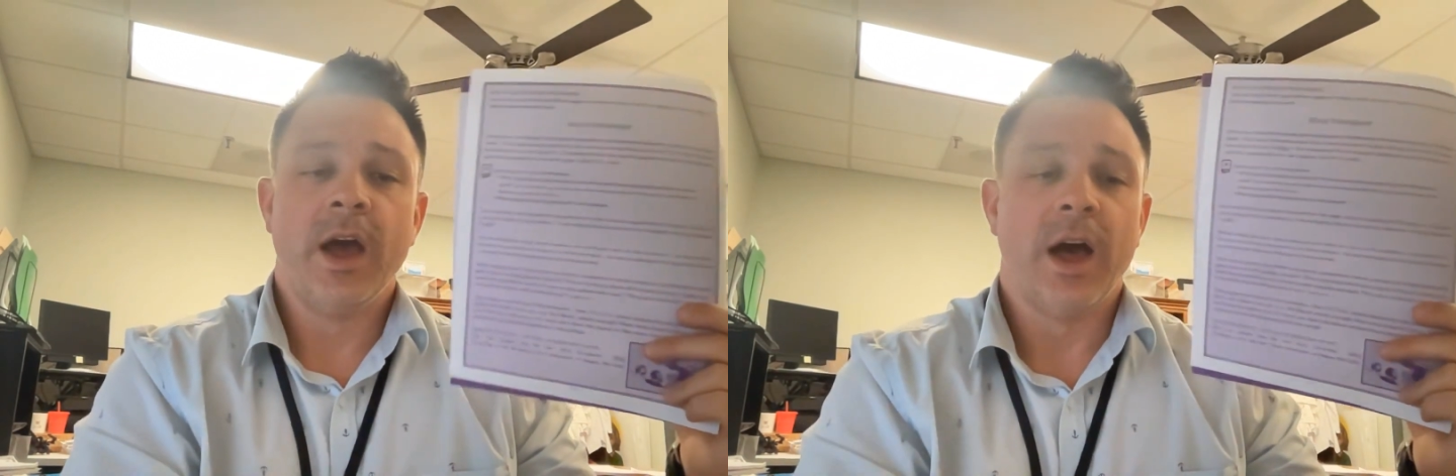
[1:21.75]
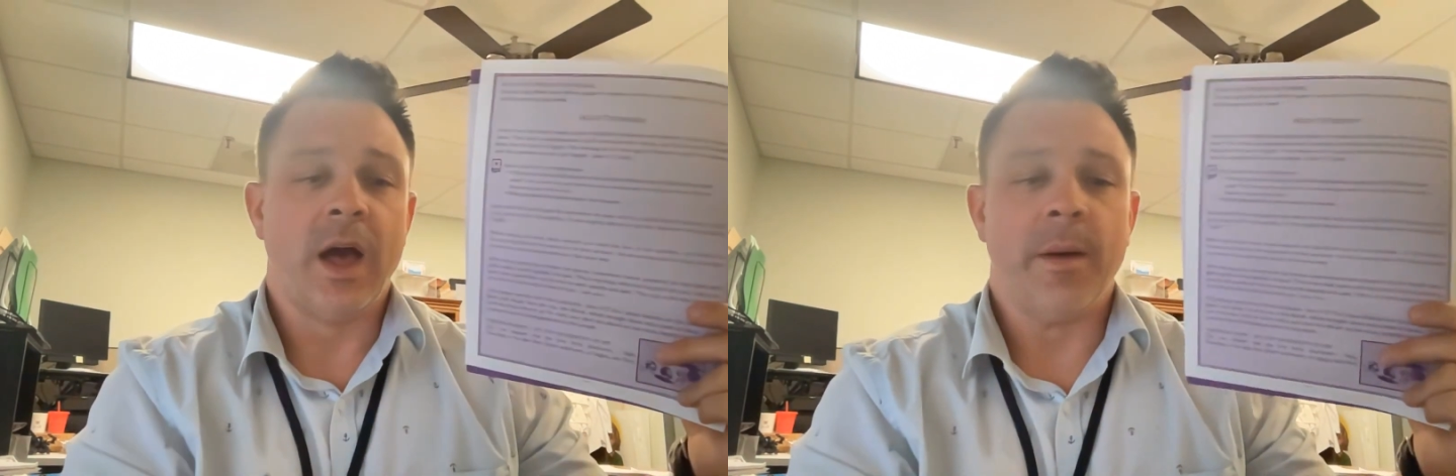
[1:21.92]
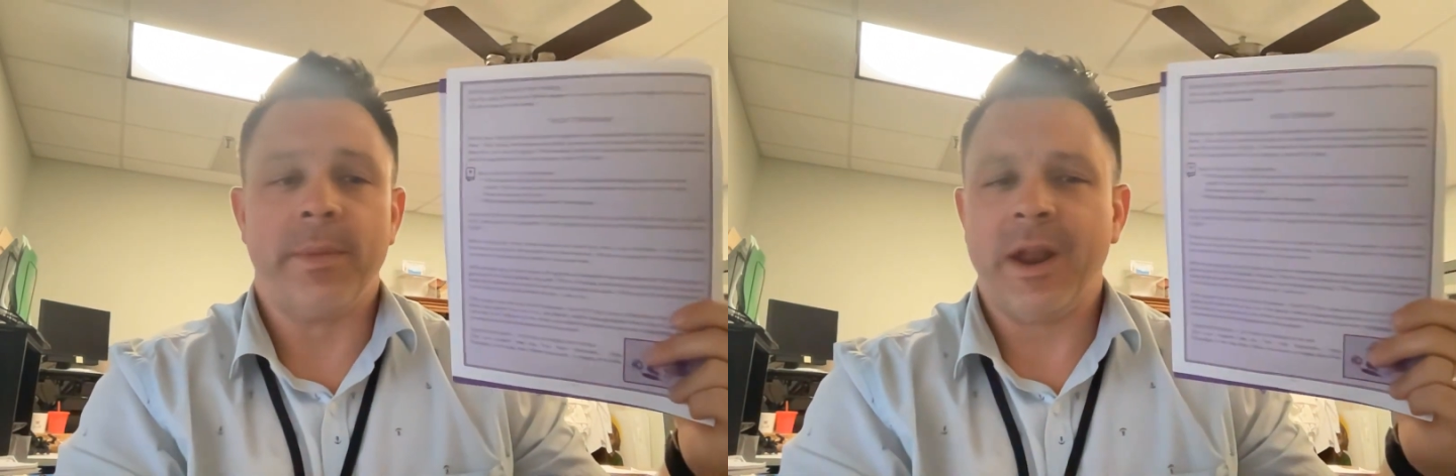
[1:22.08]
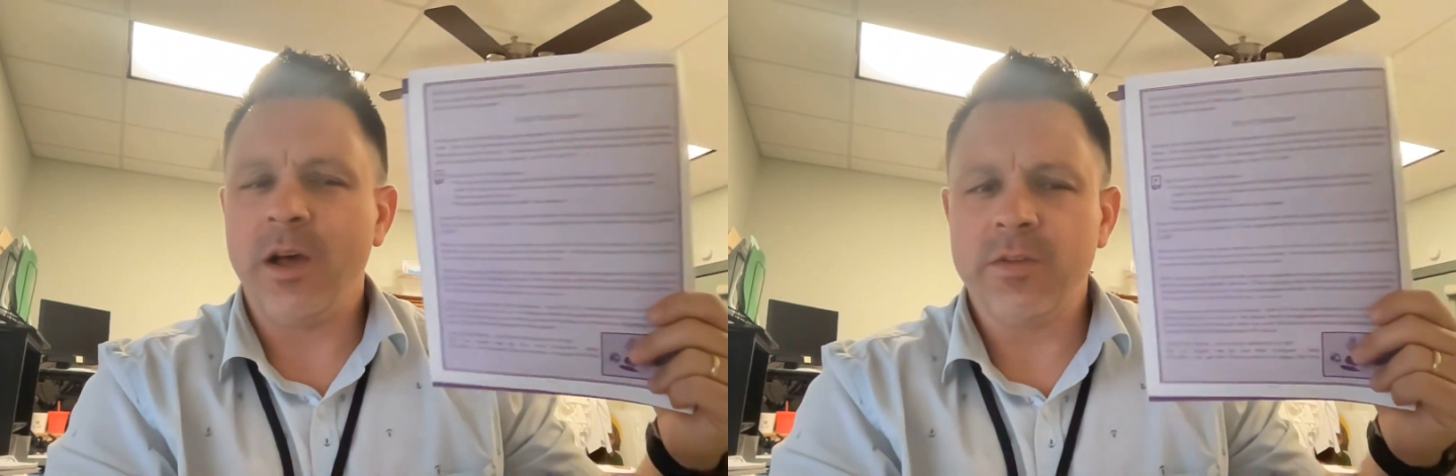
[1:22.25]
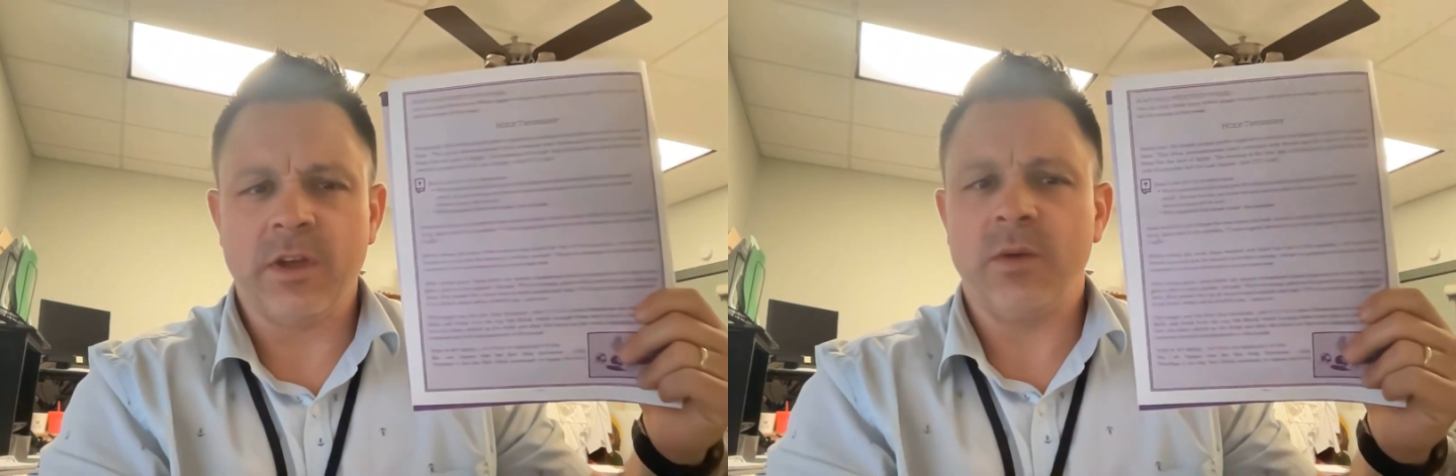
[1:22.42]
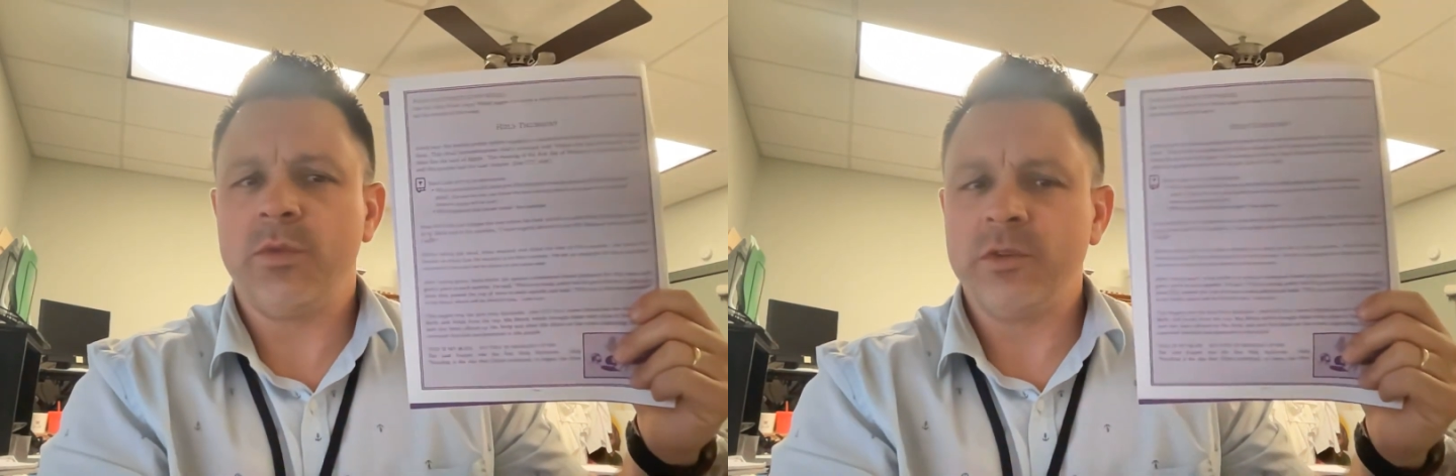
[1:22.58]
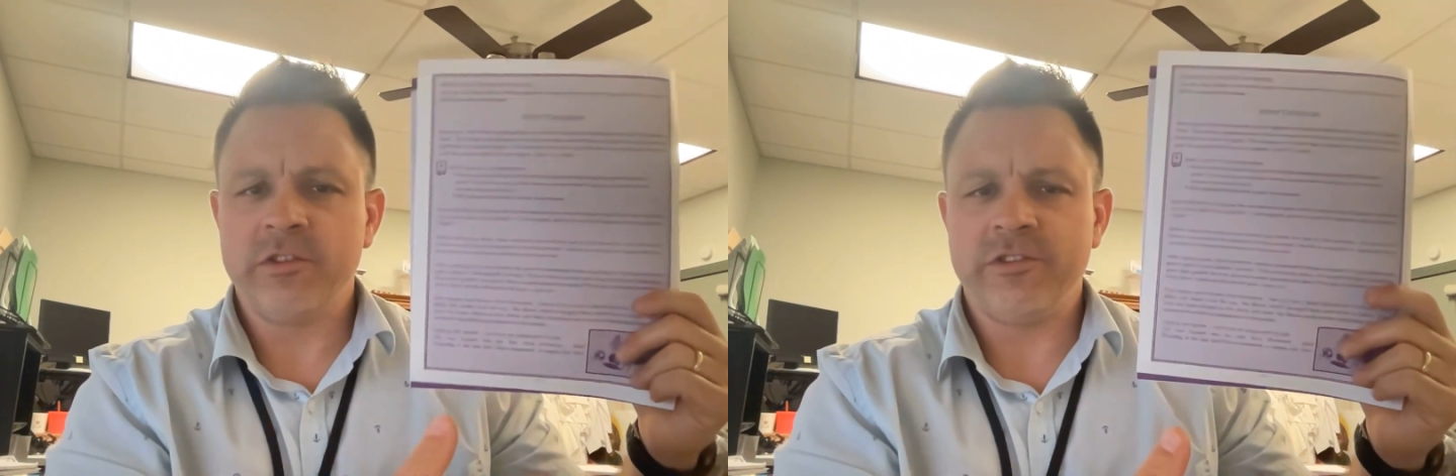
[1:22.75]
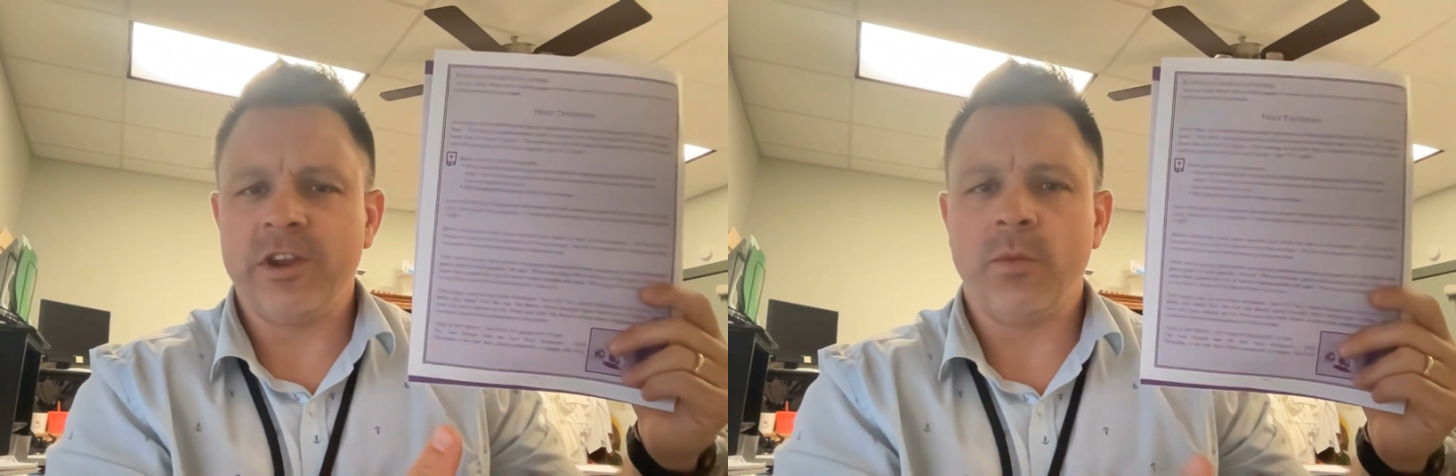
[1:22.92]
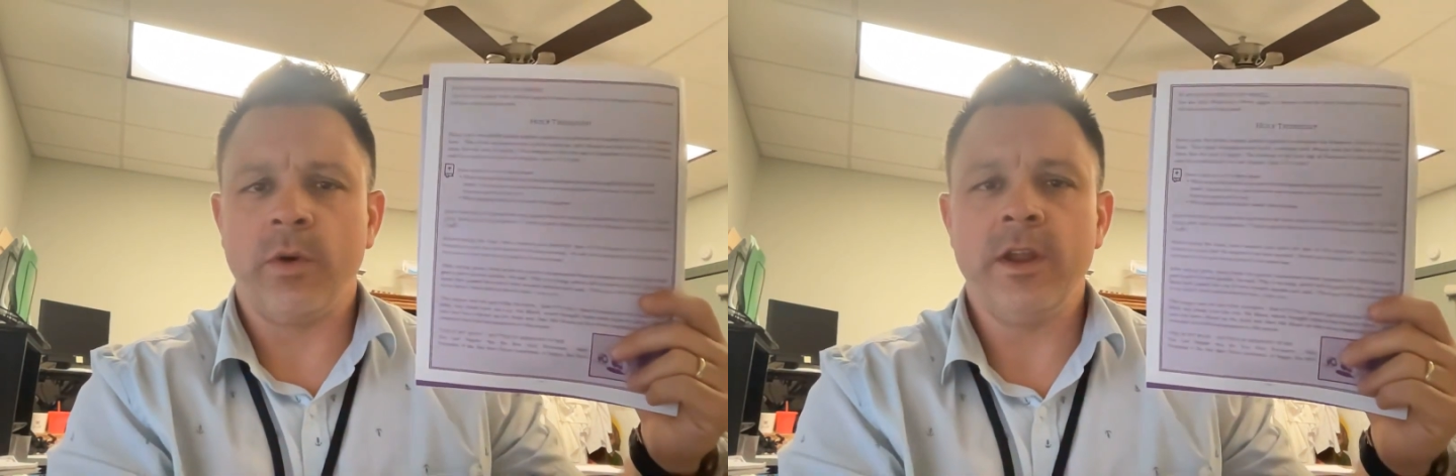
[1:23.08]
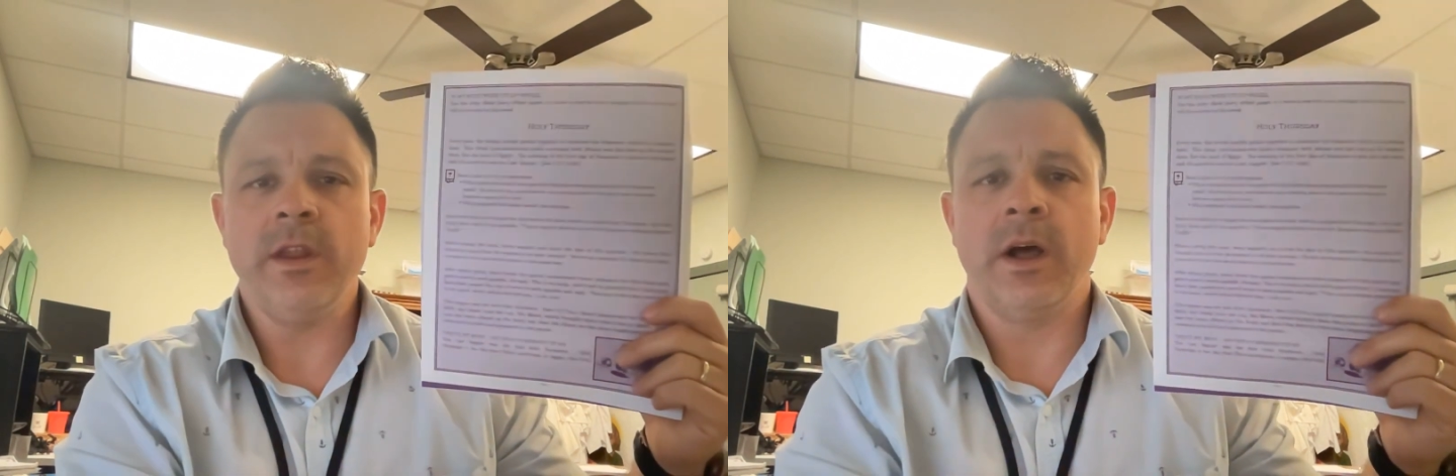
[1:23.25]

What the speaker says: But I want to share one.